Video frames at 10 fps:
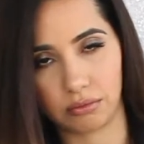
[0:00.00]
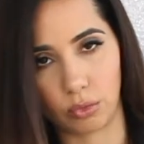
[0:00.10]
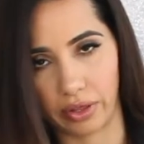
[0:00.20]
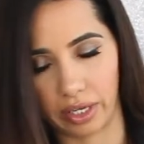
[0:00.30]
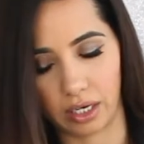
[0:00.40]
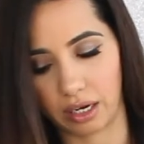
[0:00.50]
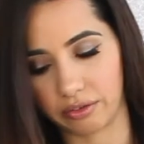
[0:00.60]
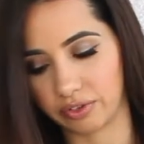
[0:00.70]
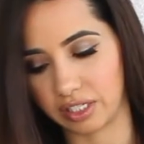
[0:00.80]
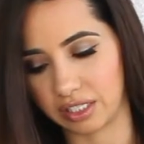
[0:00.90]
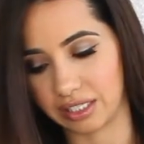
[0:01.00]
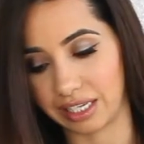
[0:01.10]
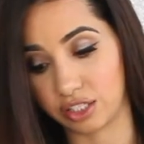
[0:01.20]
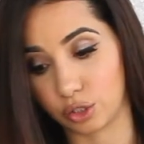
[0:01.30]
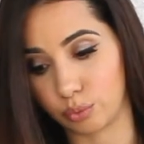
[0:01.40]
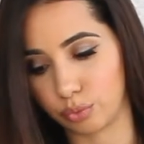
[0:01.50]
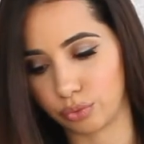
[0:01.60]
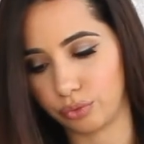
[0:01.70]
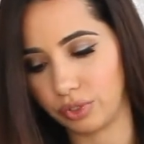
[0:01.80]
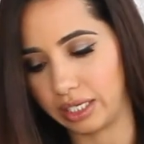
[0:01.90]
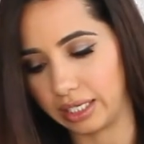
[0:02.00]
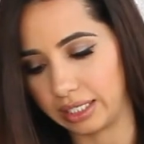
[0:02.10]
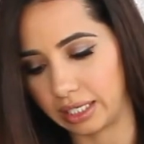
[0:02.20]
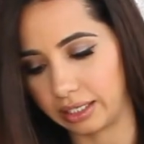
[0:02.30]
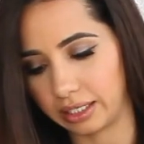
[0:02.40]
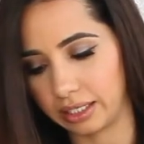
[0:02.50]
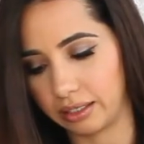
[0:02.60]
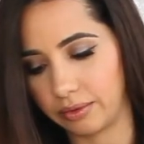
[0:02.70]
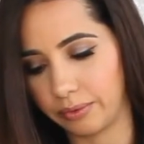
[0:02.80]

more than enough because these lights are pretty delicate.